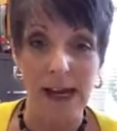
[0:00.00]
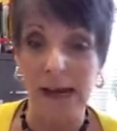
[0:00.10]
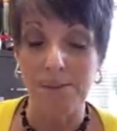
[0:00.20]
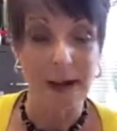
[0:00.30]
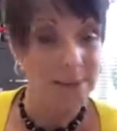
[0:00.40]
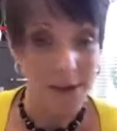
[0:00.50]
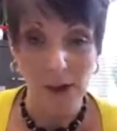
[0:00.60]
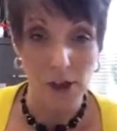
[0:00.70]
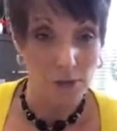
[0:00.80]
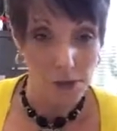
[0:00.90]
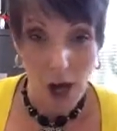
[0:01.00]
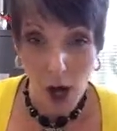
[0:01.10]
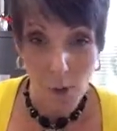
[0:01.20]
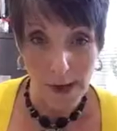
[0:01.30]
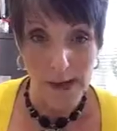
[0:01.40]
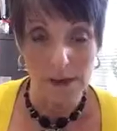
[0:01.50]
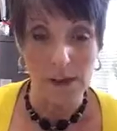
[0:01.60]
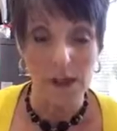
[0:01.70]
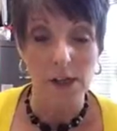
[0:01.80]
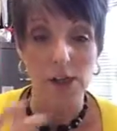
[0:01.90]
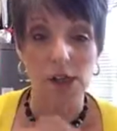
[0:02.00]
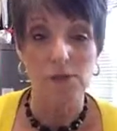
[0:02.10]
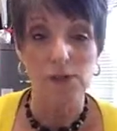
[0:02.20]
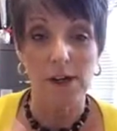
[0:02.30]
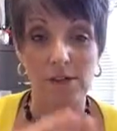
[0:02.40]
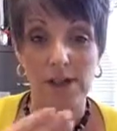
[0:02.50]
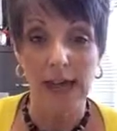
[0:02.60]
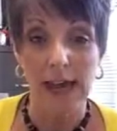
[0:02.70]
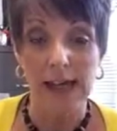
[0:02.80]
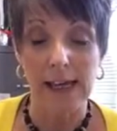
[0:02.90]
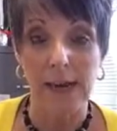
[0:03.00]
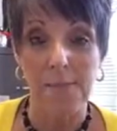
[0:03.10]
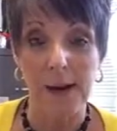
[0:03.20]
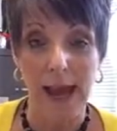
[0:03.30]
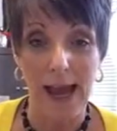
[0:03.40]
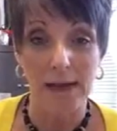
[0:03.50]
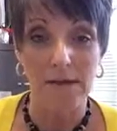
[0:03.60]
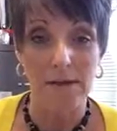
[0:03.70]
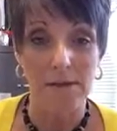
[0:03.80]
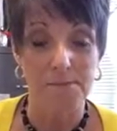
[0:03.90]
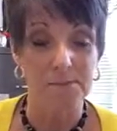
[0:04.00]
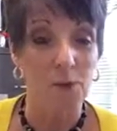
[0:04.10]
it may be that you know it, you just can't get past